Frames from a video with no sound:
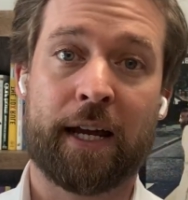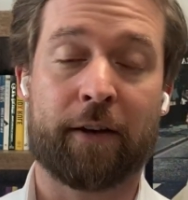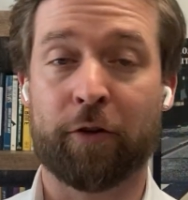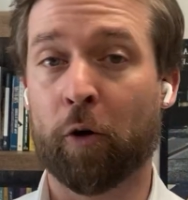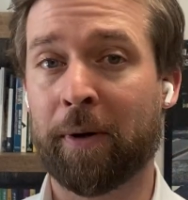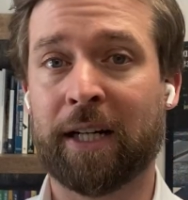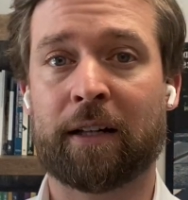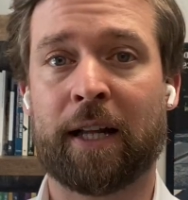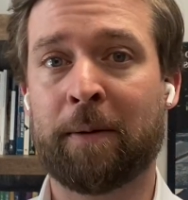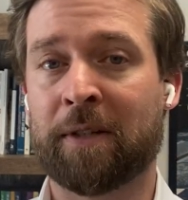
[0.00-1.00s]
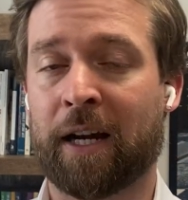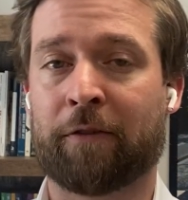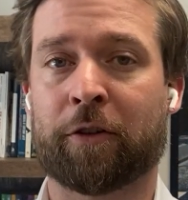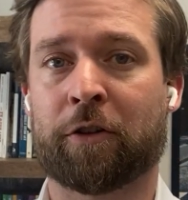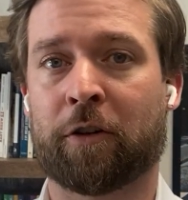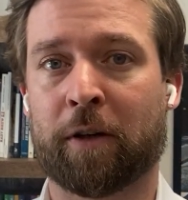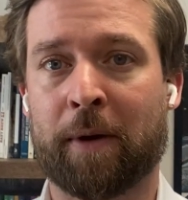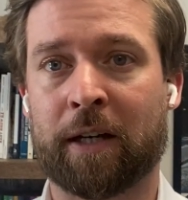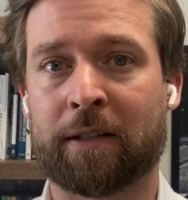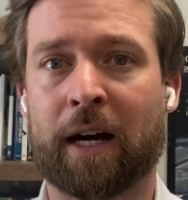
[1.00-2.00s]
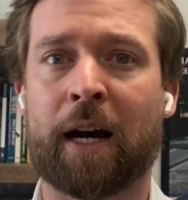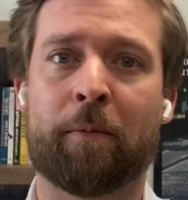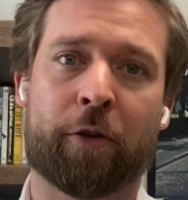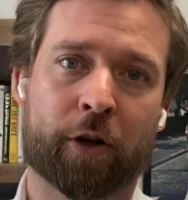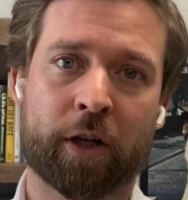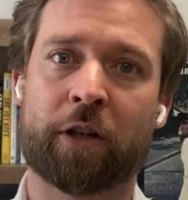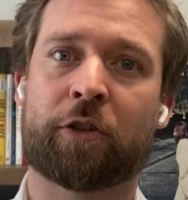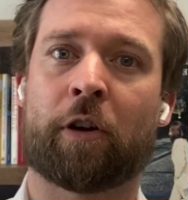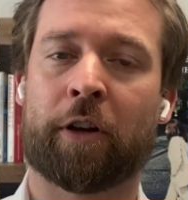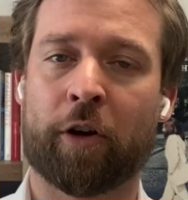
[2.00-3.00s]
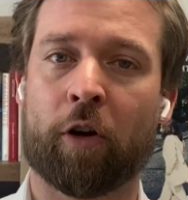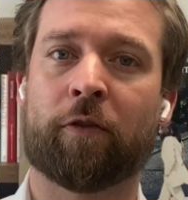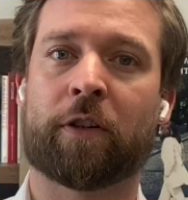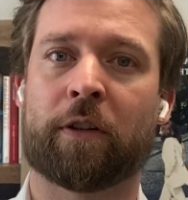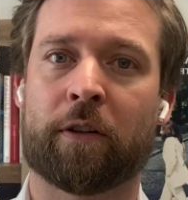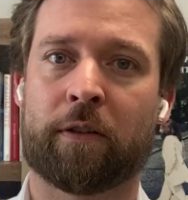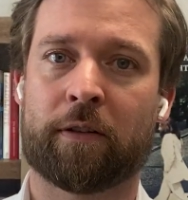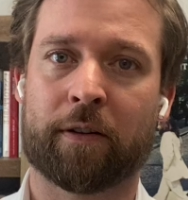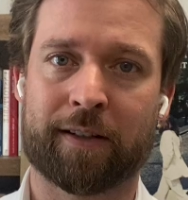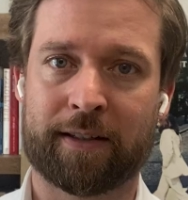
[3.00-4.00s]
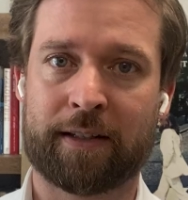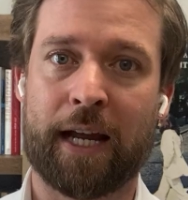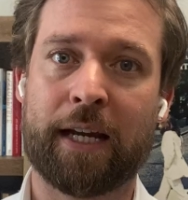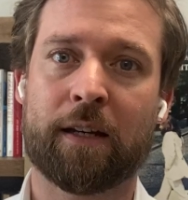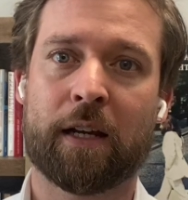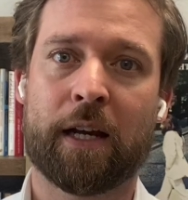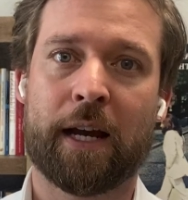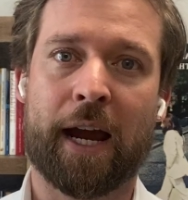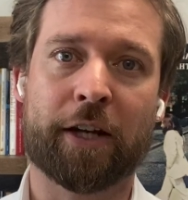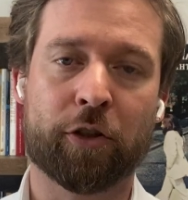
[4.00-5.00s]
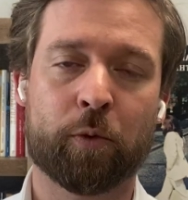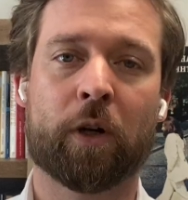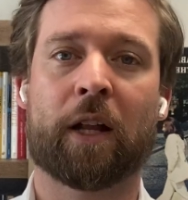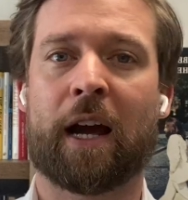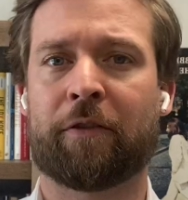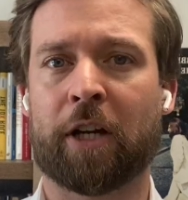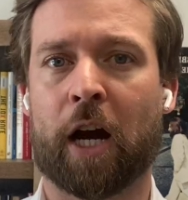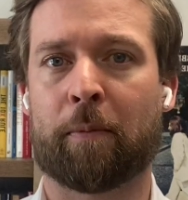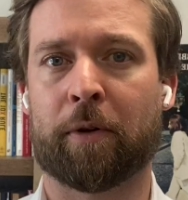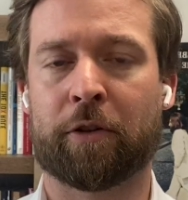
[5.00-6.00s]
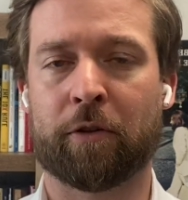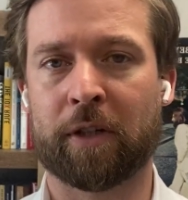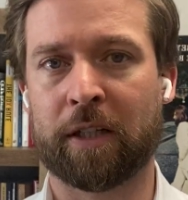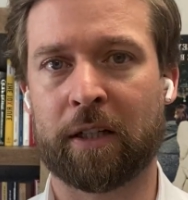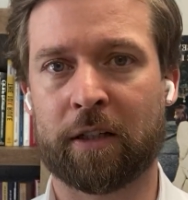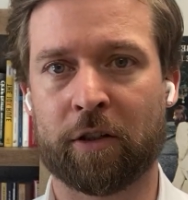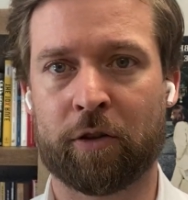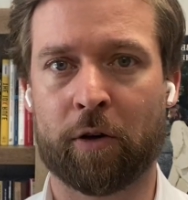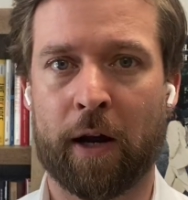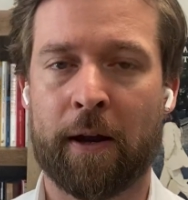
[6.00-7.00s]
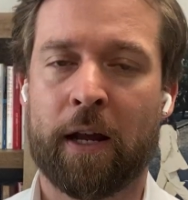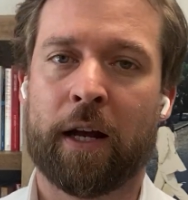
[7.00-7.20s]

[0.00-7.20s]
if nobody claims it after a certain amount of time, they're going to turn it over to the state, and you will have the opportunity to do it.